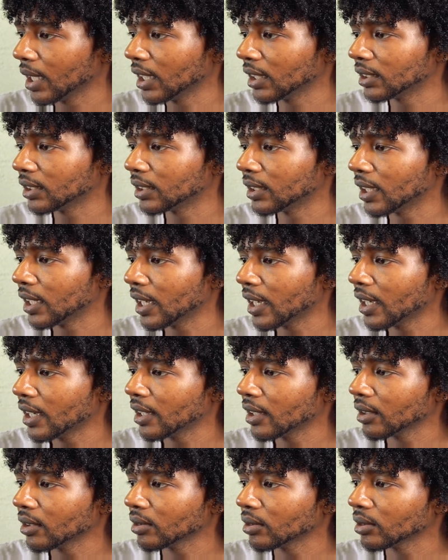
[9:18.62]
It's
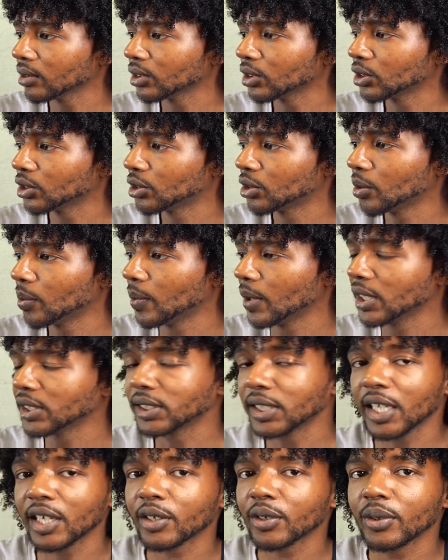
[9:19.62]
not
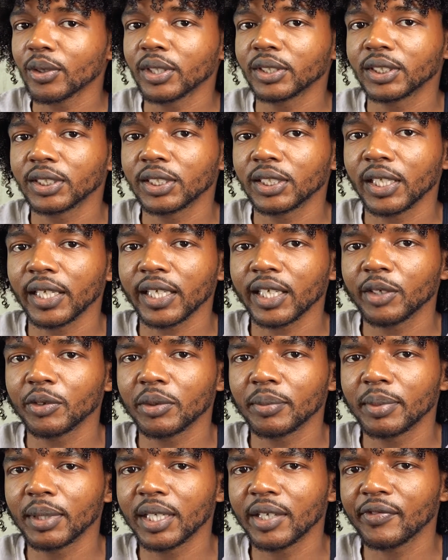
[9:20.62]
crunchy like it
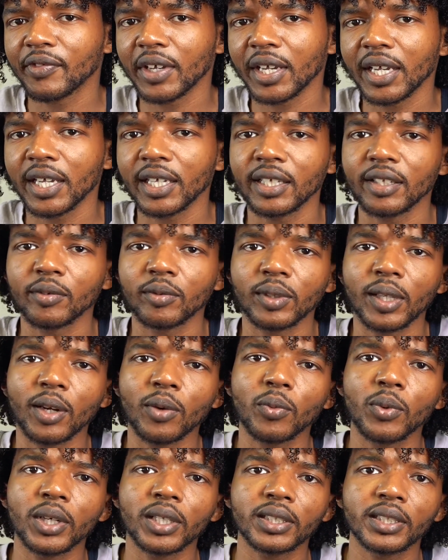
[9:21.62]
would be if I had like
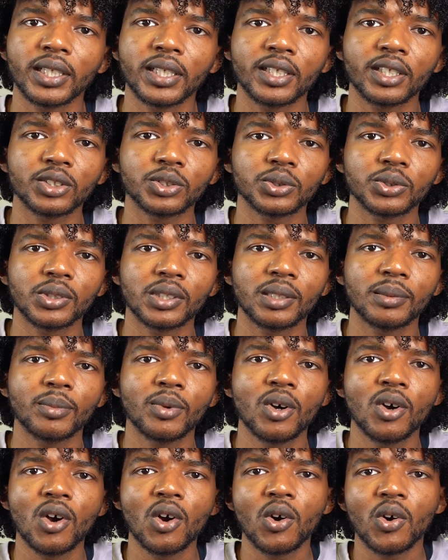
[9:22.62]
Wetline Extreme,
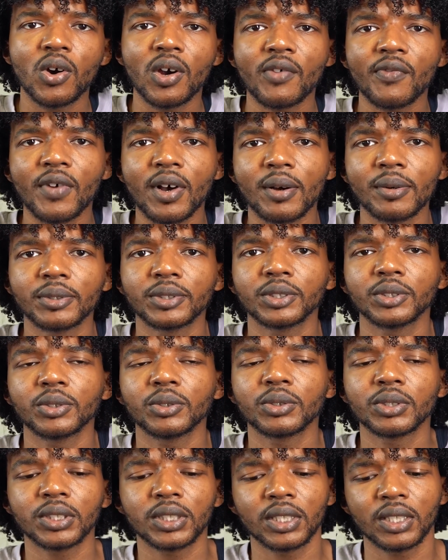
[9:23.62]
or if I was
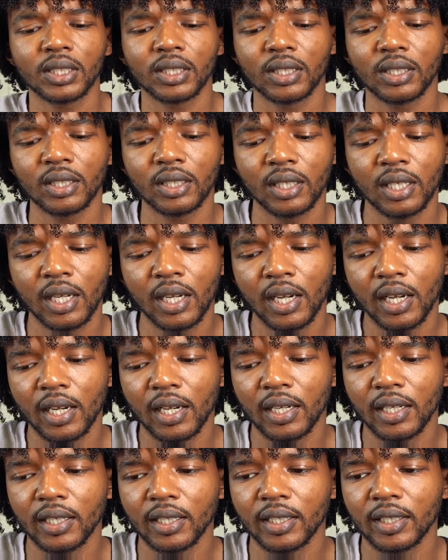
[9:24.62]
using
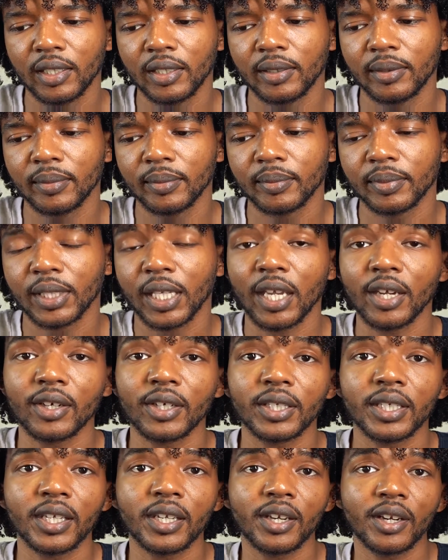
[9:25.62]

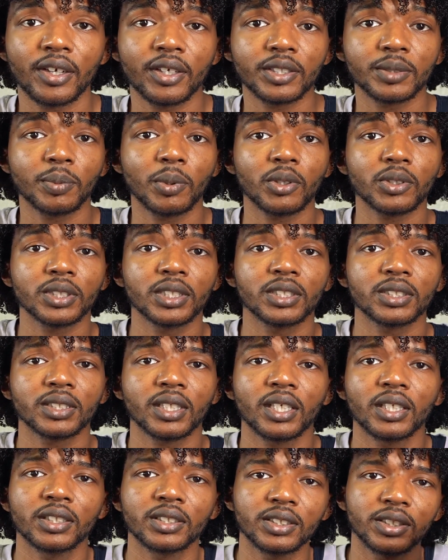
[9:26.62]
Care's protein
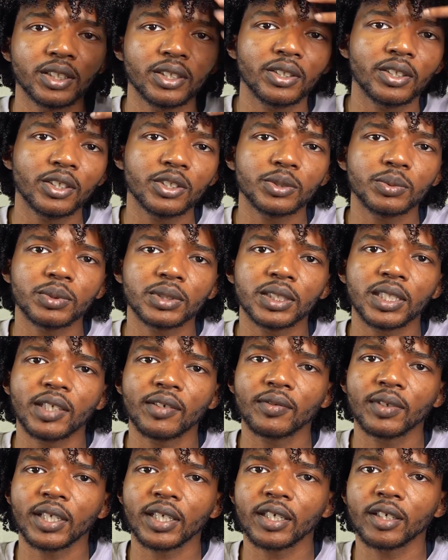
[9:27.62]
styling gel. Those ones
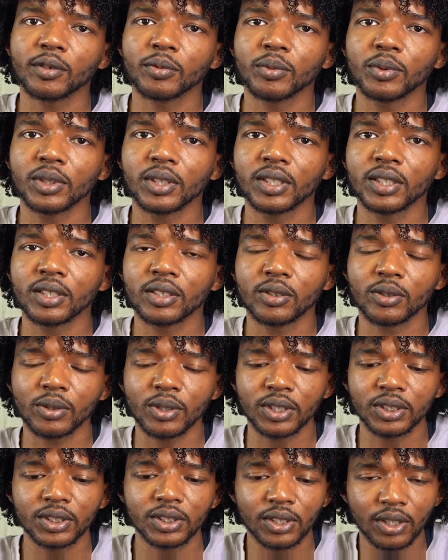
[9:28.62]
give like a really
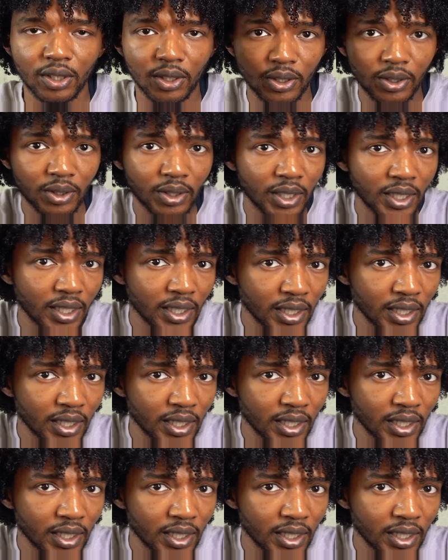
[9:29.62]
crunchy hold,